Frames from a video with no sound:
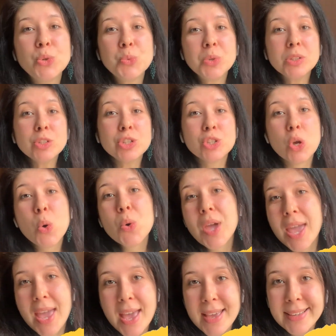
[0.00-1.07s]
will
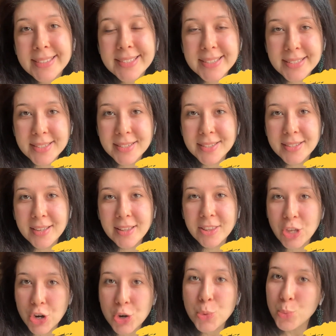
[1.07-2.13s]
showcase
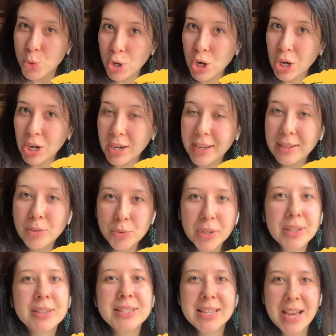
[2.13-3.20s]
their work in
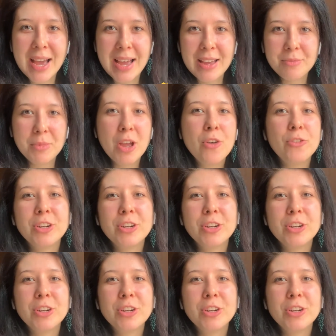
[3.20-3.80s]
real time.